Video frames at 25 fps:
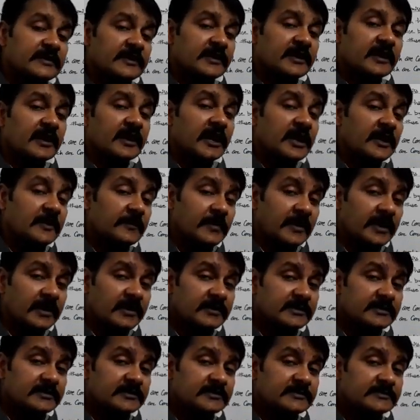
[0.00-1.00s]
car
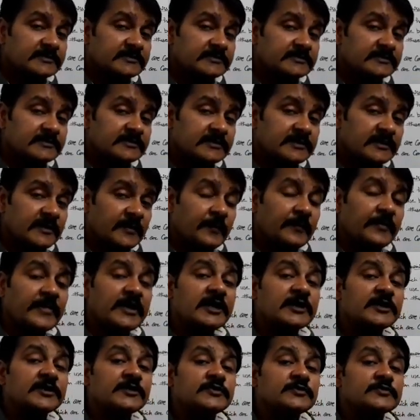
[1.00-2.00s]
plant,
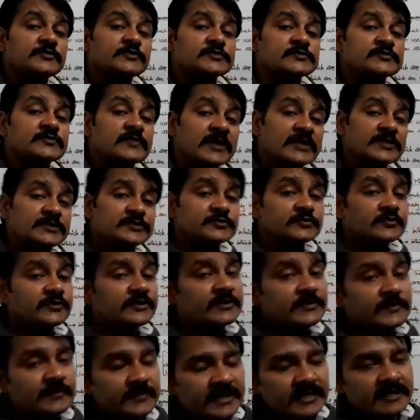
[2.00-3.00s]
milk used by
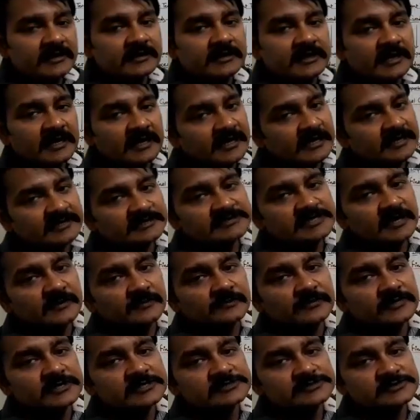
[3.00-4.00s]
sweet maker are
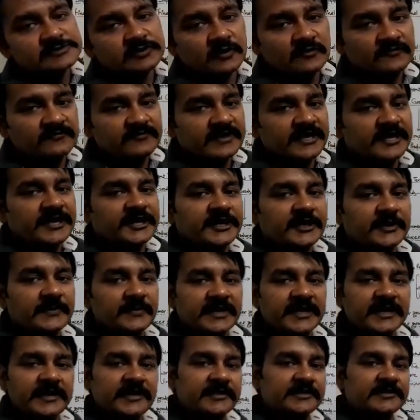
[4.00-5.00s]
examples of
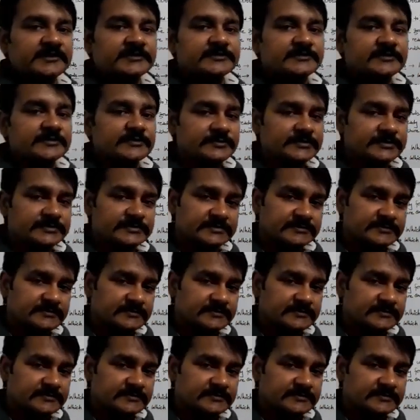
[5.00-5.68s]
intermediate goods.